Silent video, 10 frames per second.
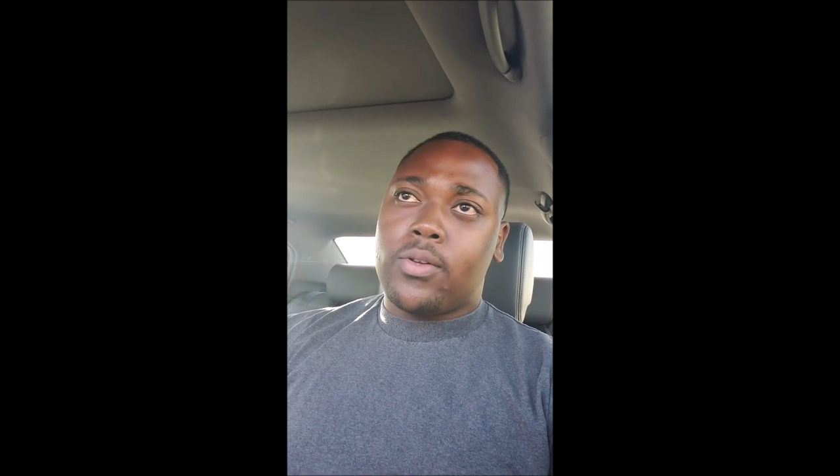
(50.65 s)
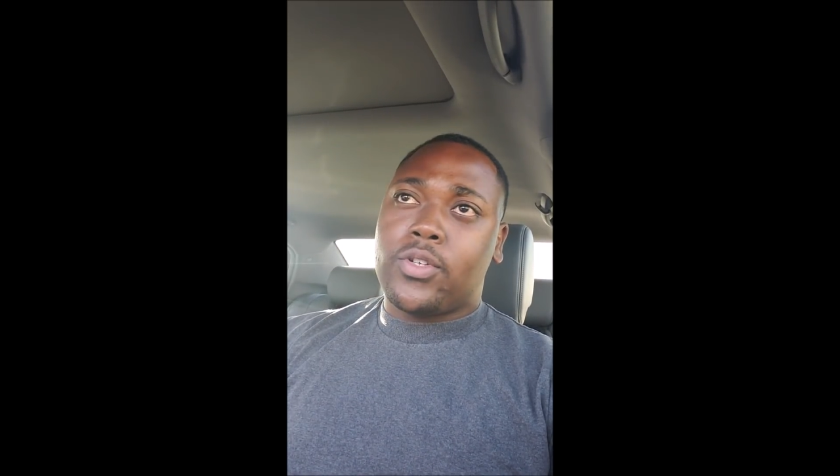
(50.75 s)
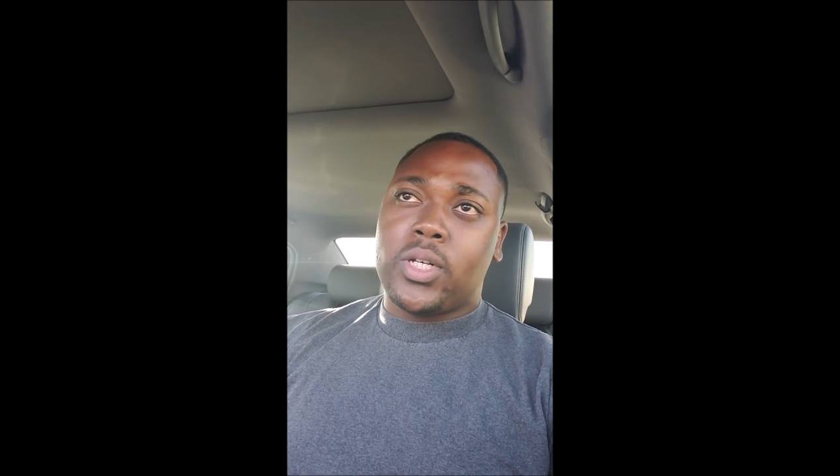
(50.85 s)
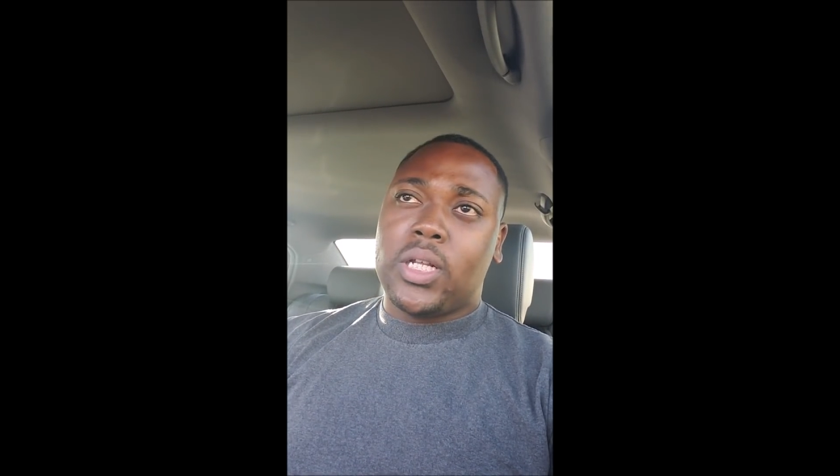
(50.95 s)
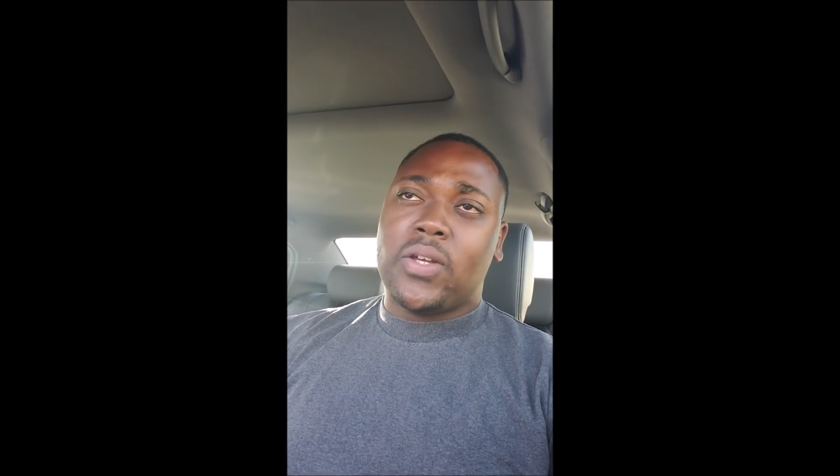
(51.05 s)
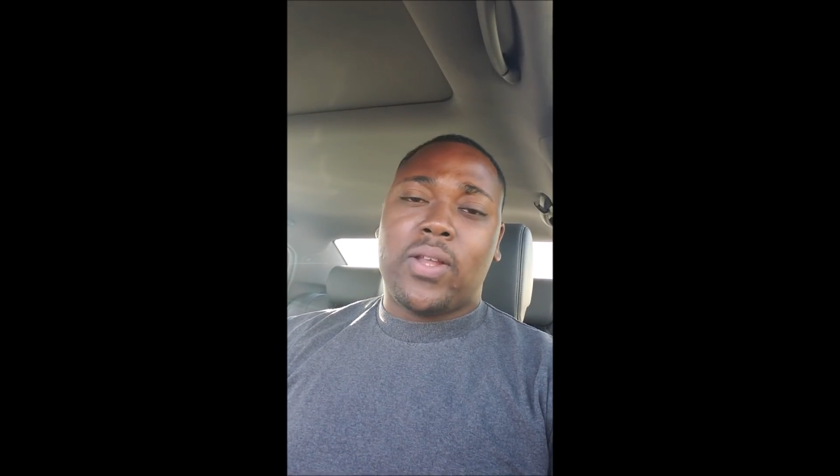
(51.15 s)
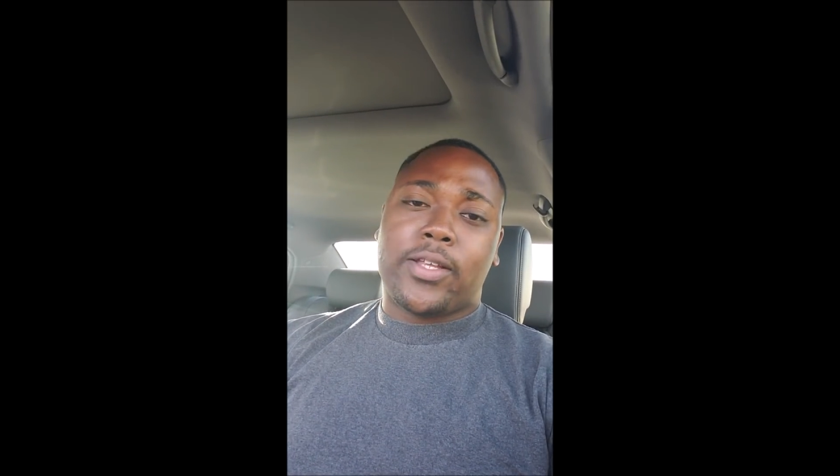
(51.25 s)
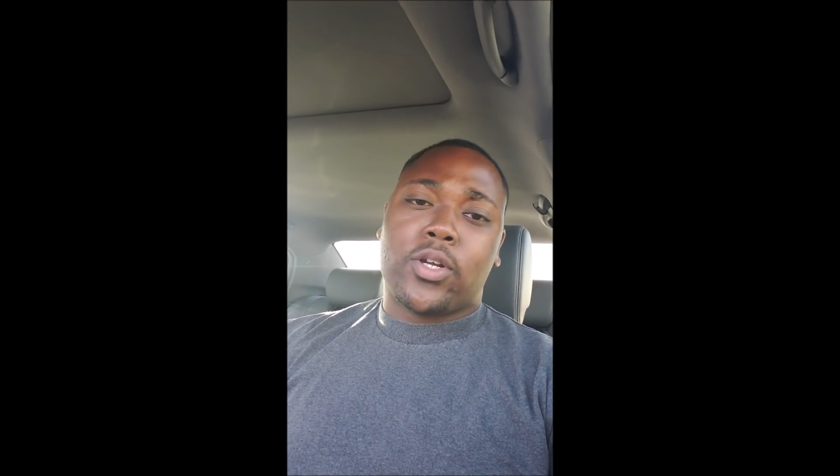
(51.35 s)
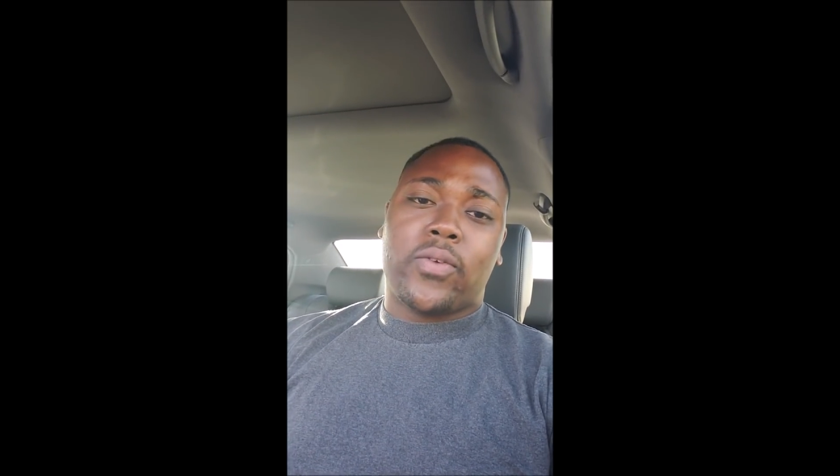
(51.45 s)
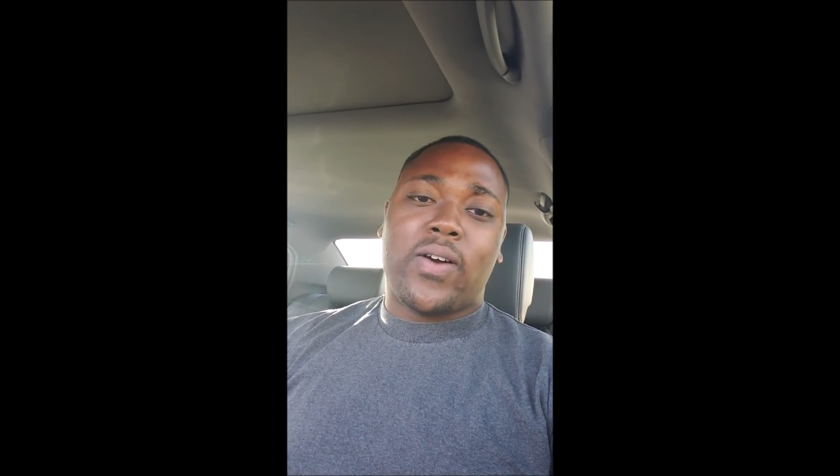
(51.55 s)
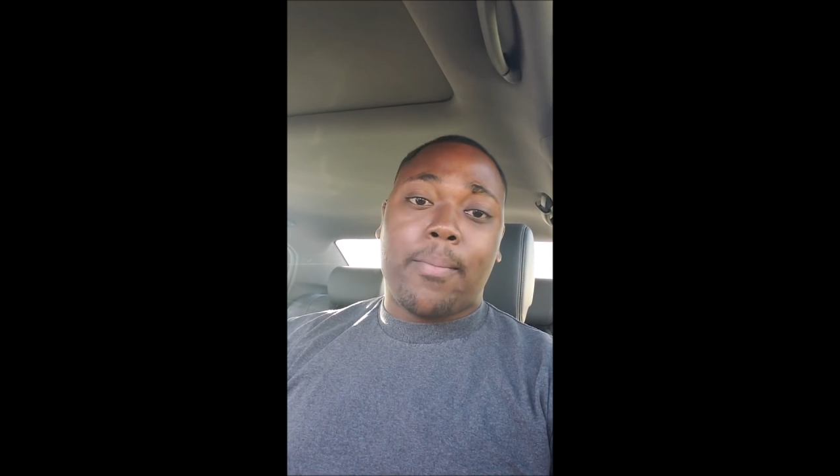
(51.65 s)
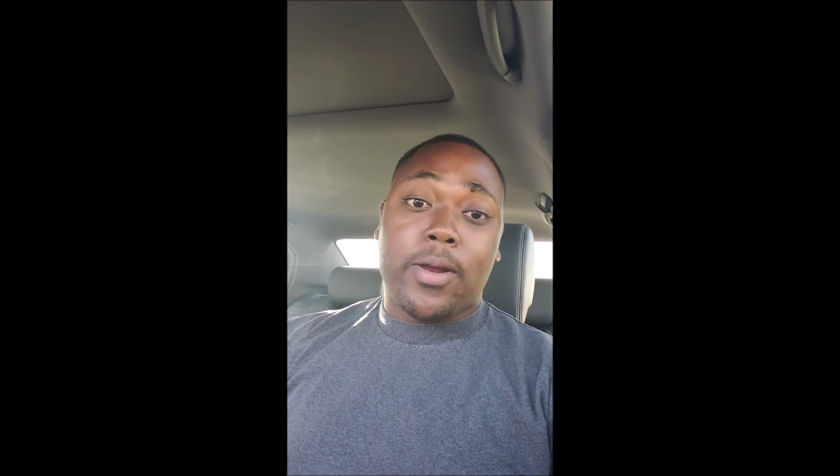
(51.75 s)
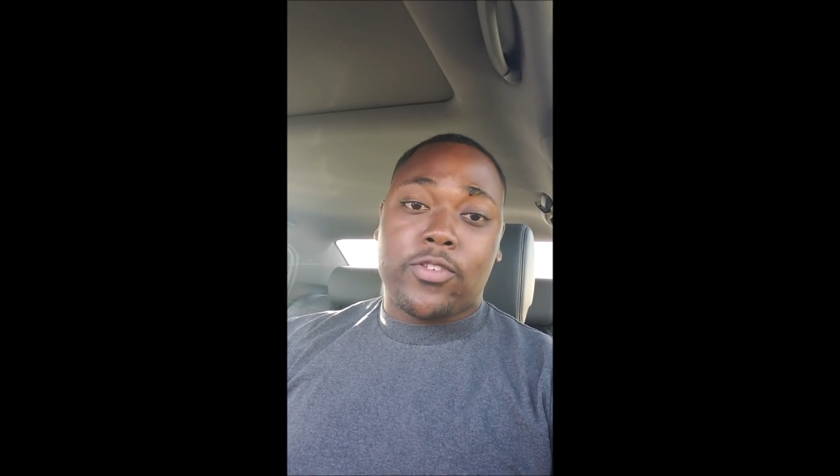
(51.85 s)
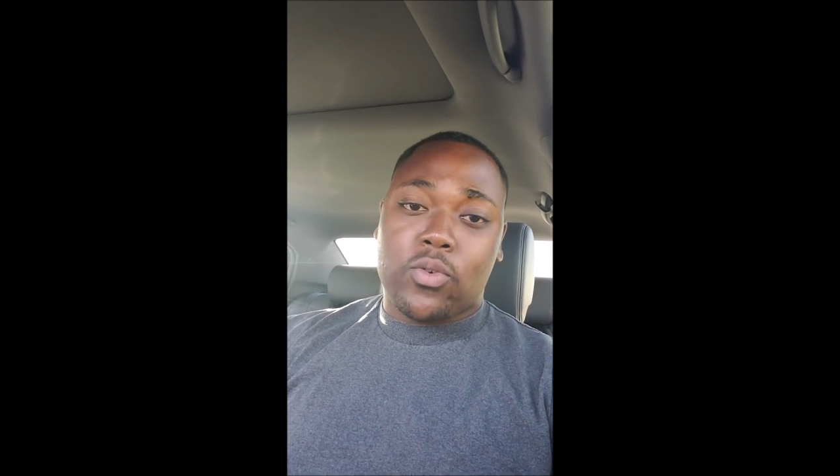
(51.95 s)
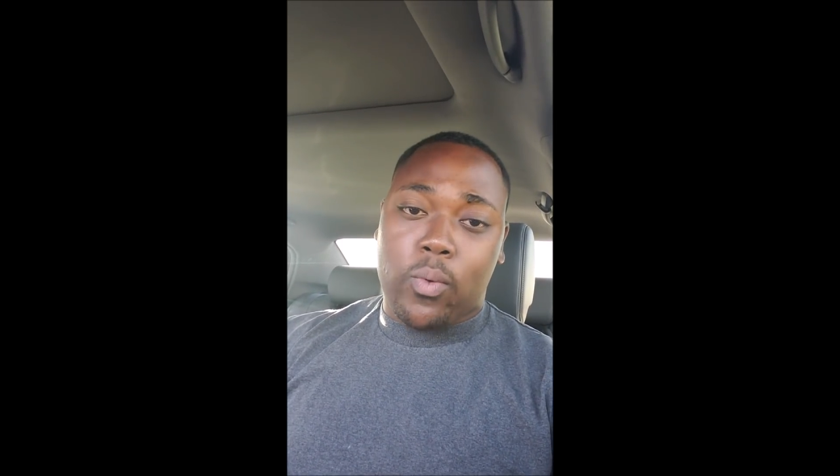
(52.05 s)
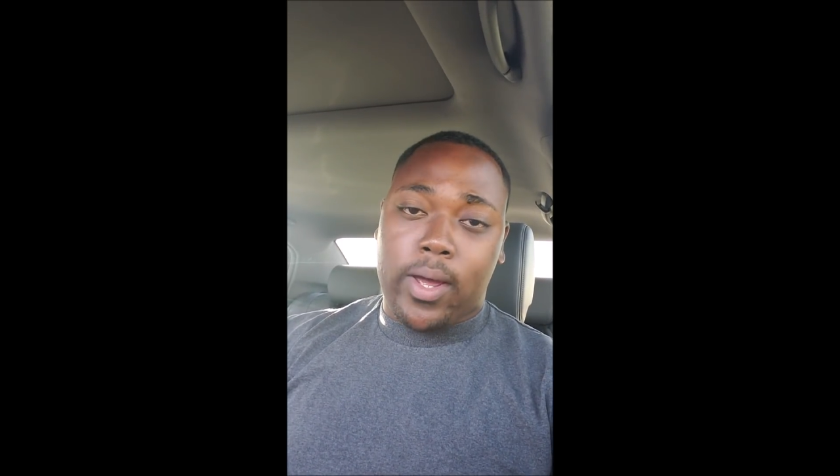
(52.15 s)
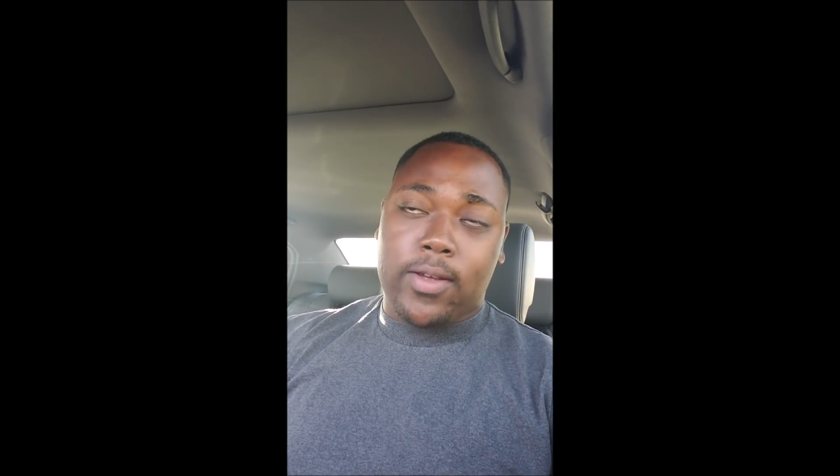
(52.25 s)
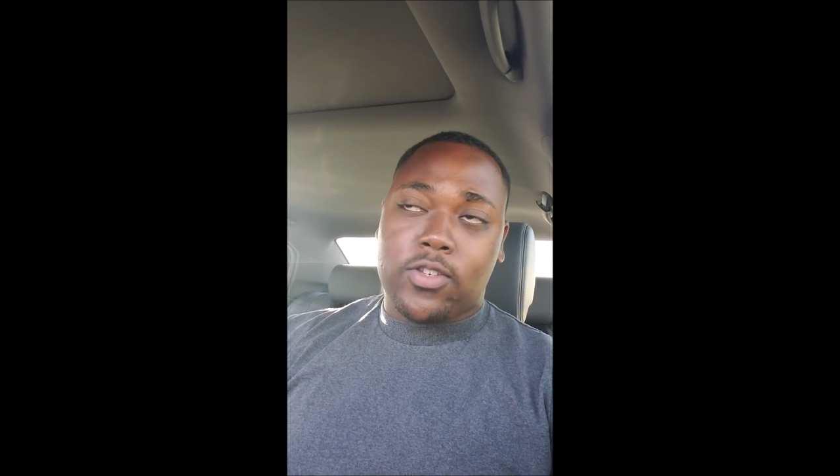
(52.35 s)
she lived like 35 minutes away.